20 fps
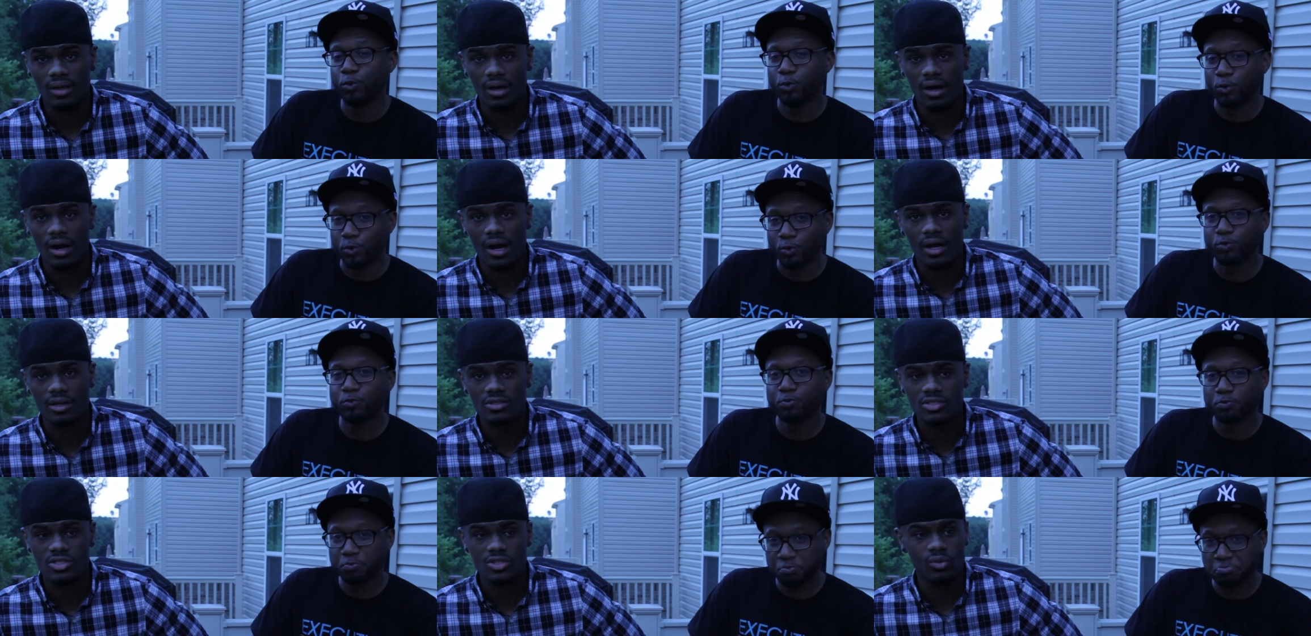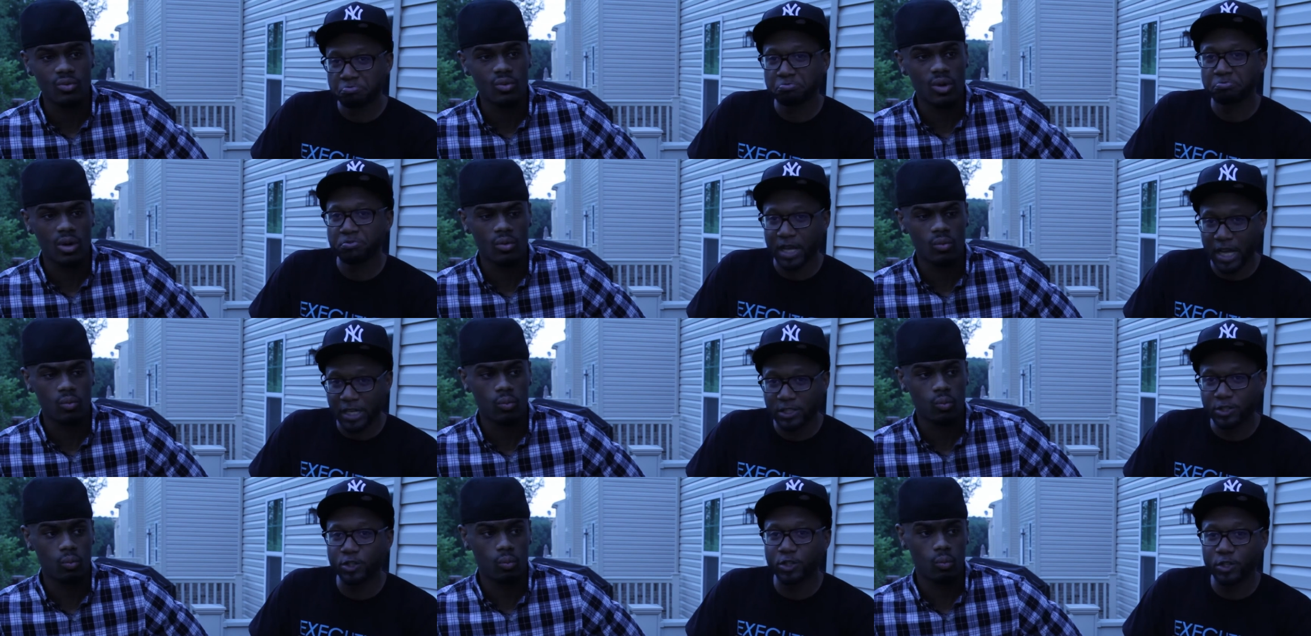Speaker 1: All right, so what,
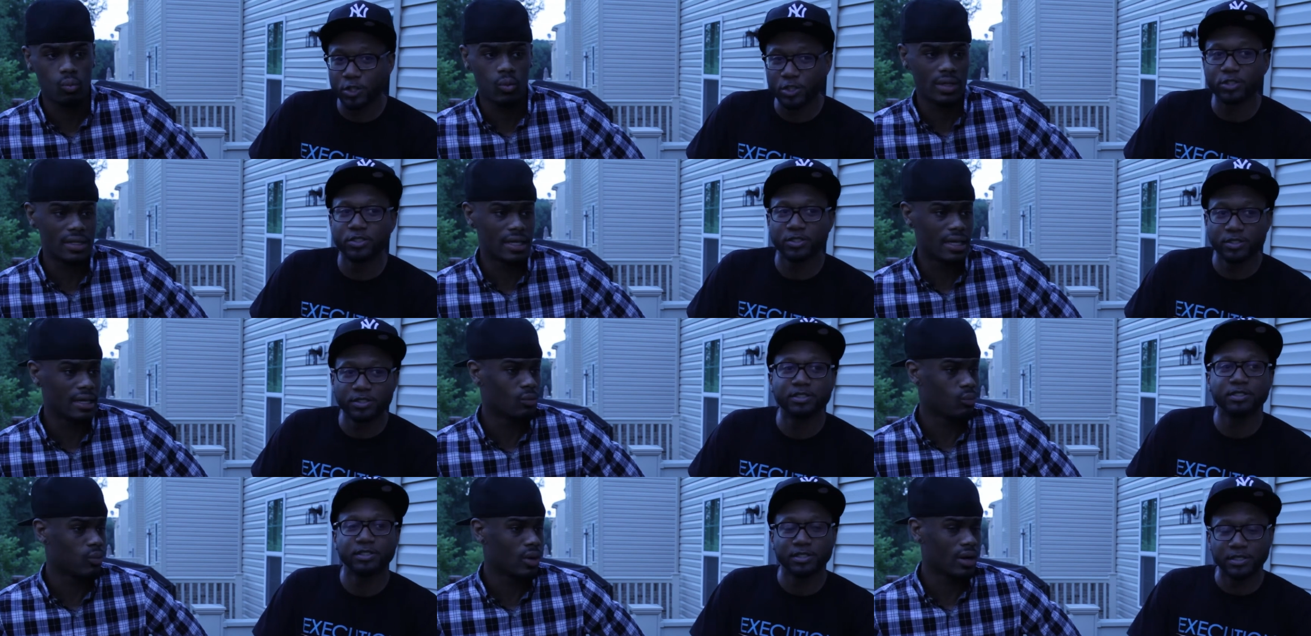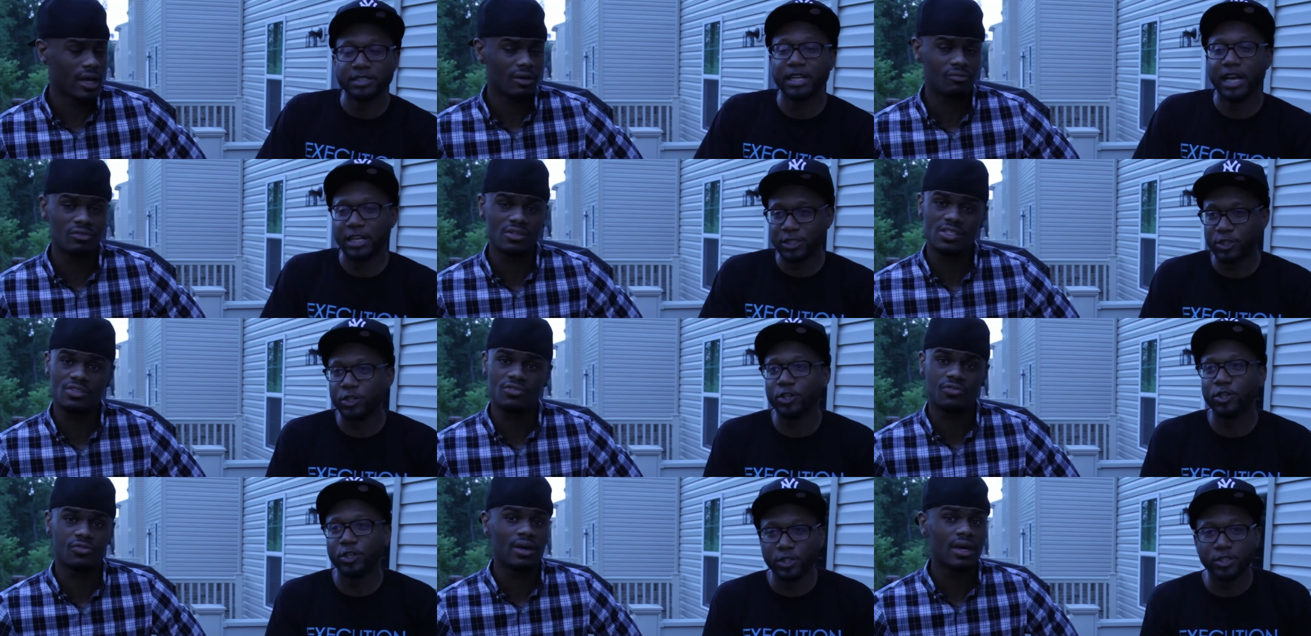within whatever That's
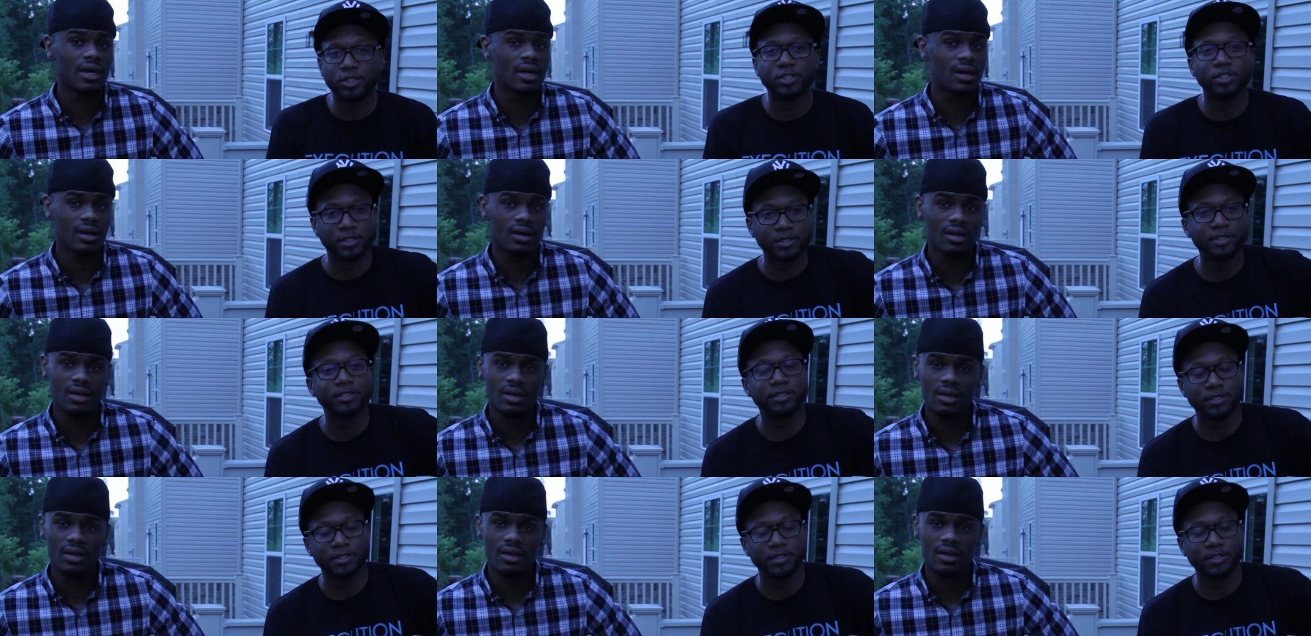sphere,